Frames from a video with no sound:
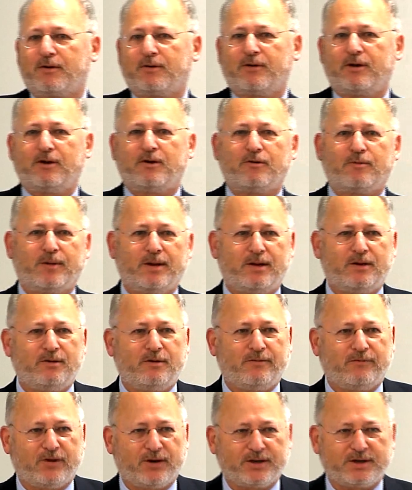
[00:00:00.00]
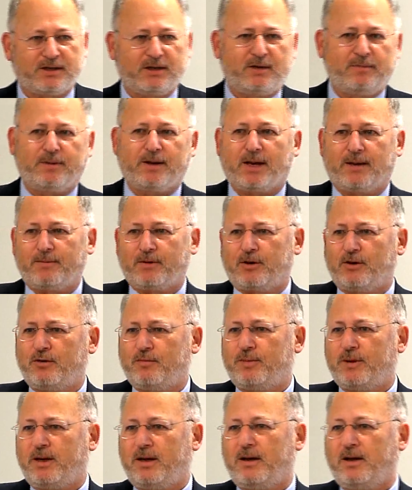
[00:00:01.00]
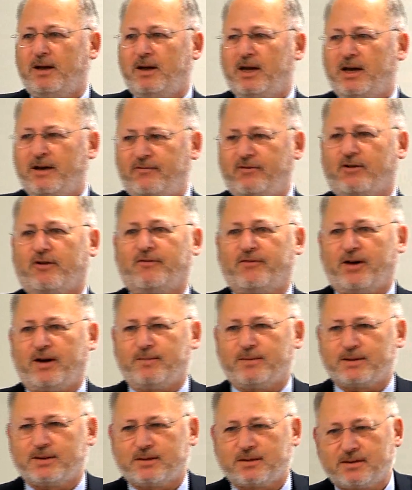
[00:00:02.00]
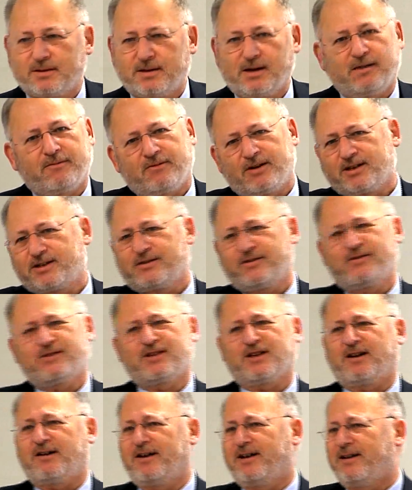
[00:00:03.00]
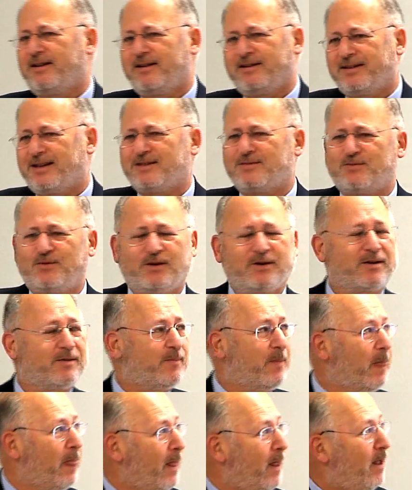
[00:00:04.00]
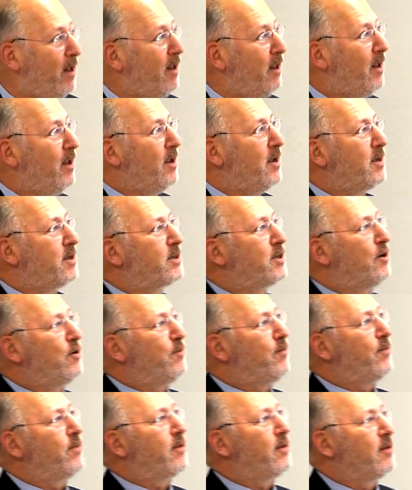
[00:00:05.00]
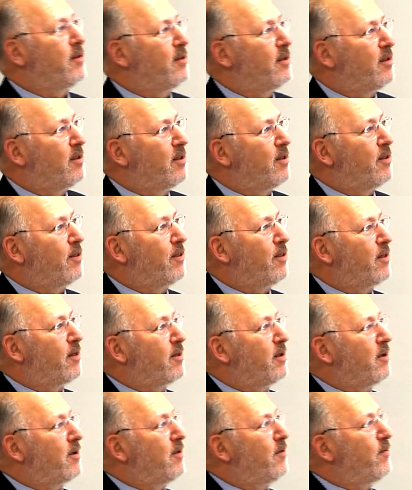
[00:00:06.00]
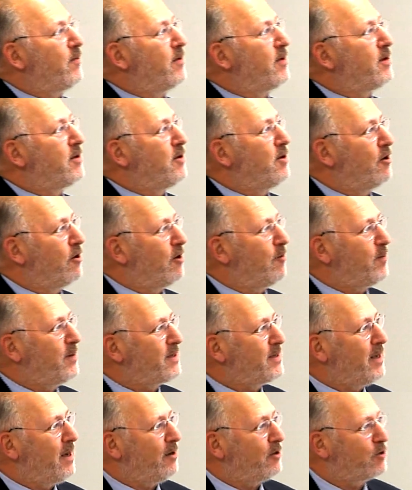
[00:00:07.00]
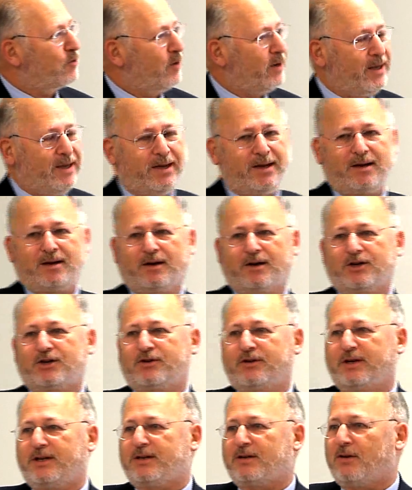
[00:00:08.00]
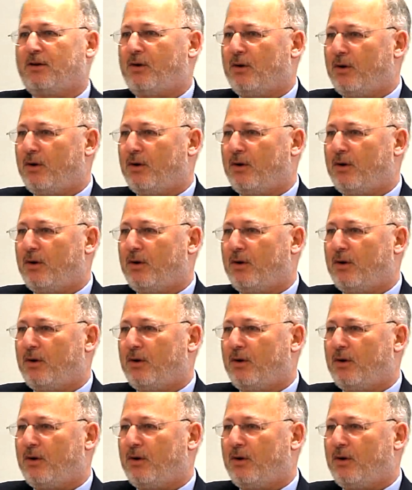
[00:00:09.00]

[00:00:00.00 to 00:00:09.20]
to a European university to become a QP if you're a pharmacist. The uh, rest of you, sorry, doesn't work. So, Europe is now 28 countries.